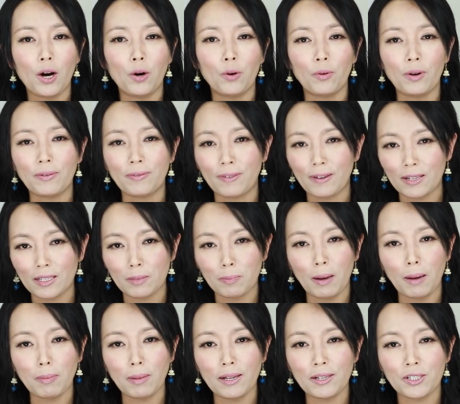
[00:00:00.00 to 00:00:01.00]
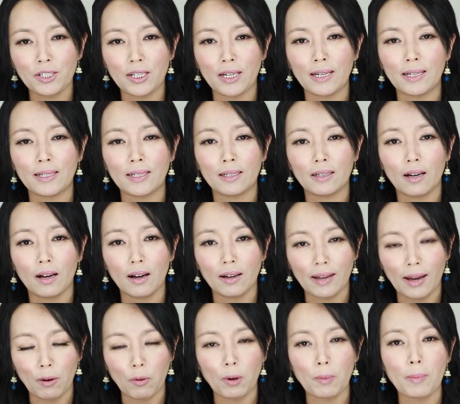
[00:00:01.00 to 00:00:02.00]
We first published it on
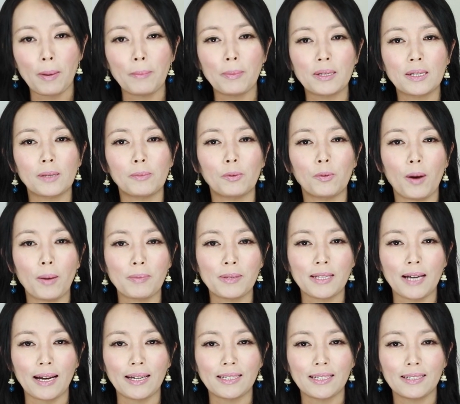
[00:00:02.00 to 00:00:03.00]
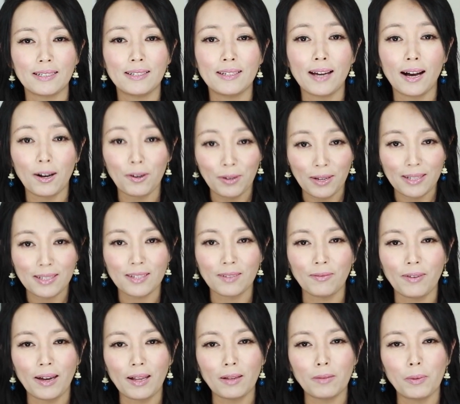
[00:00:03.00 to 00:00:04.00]
our membership website. Now it's
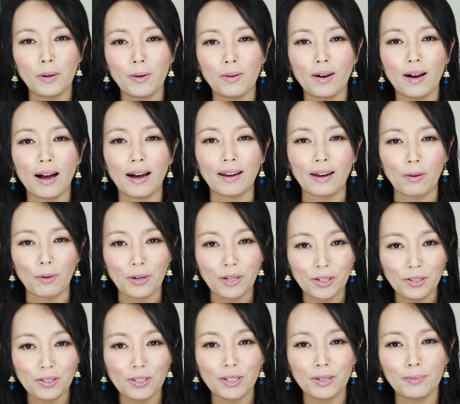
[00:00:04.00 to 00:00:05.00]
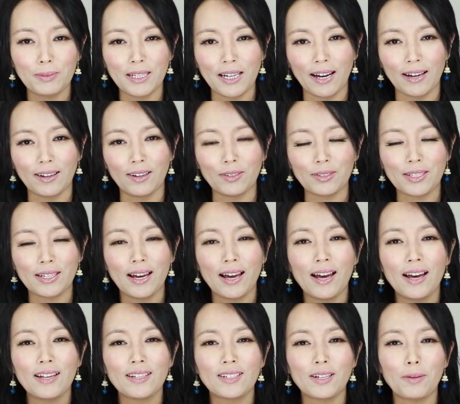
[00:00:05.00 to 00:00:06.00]
available on our YouTube channels,
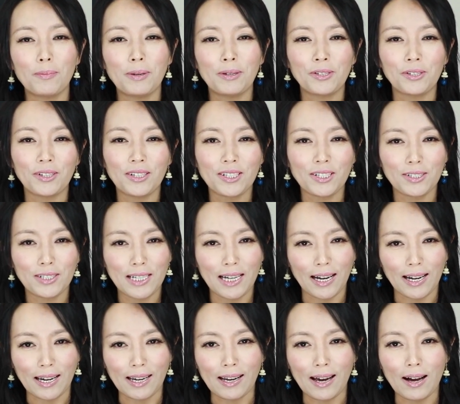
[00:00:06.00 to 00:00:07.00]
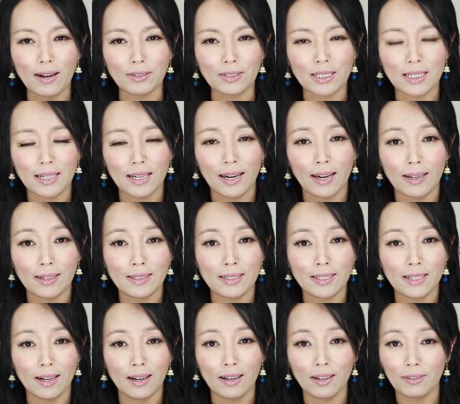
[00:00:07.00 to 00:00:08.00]
so be sure to check it out. And
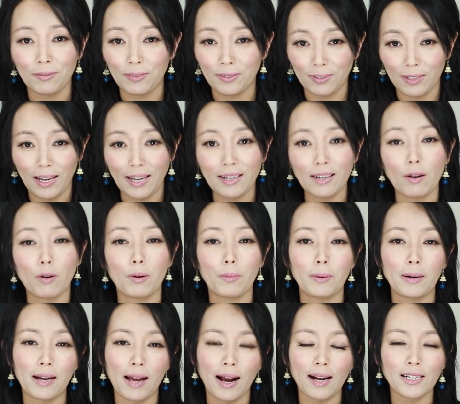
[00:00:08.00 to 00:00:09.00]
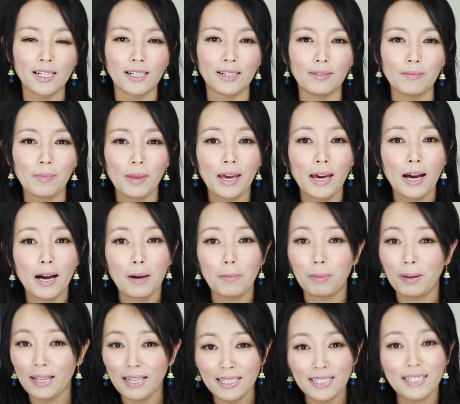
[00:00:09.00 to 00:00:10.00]
if you like our production,
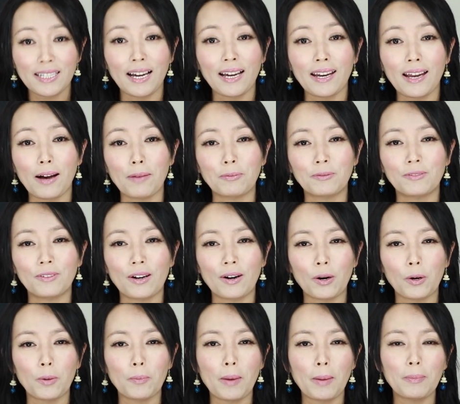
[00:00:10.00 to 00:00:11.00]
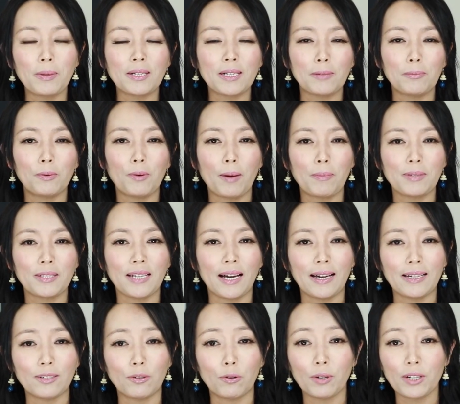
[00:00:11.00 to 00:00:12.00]
please sign up for our membership
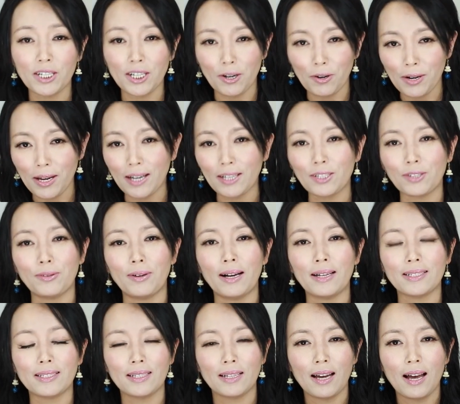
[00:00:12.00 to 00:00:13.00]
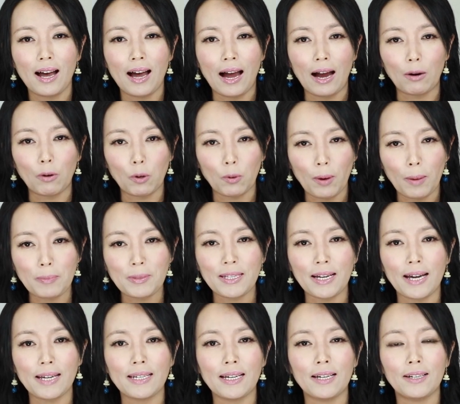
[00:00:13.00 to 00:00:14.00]
website or donate to us. Our
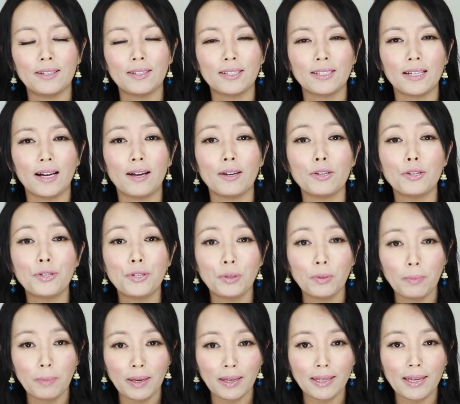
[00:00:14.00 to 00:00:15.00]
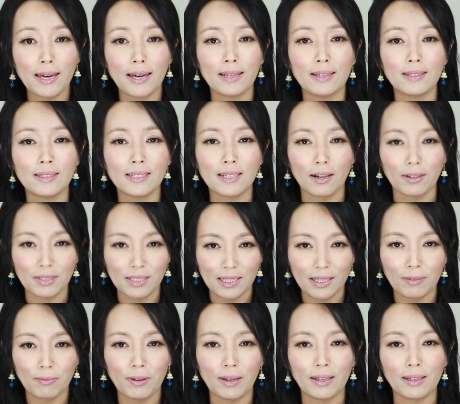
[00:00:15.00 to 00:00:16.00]
website is
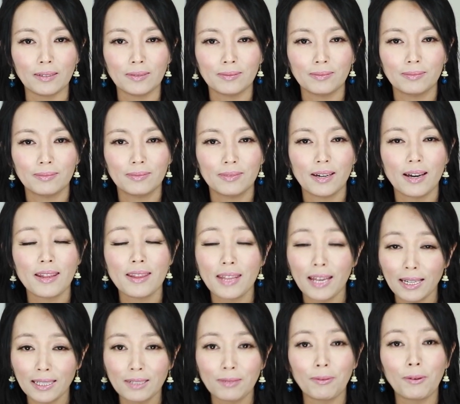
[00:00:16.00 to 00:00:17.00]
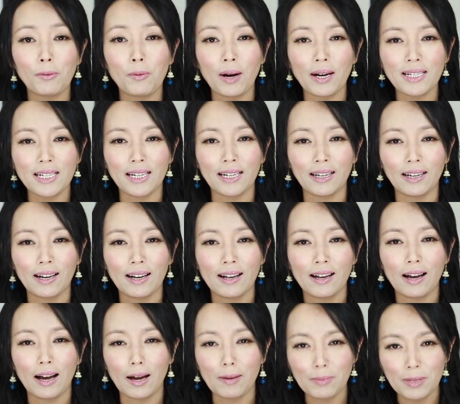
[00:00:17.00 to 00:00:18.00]
zoomingin.tv. Thanks for watching.
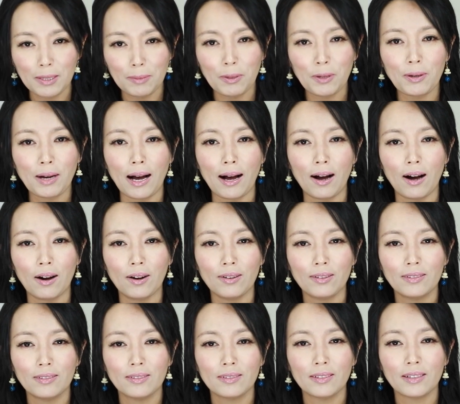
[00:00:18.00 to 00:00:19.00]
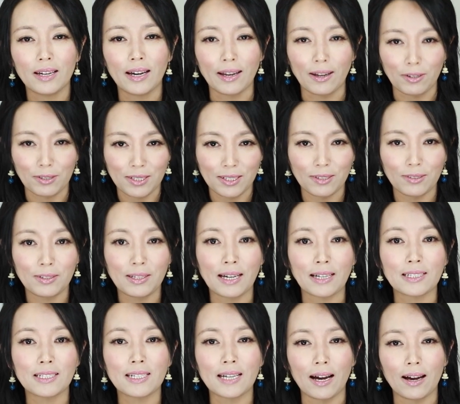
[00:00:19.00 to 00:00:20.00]
I'm Simone Gao, and I'll see you
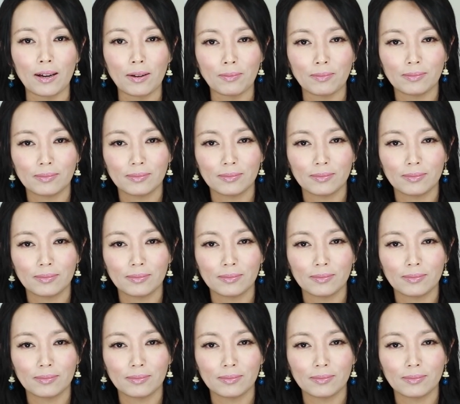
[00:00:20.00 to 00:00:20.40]
next time.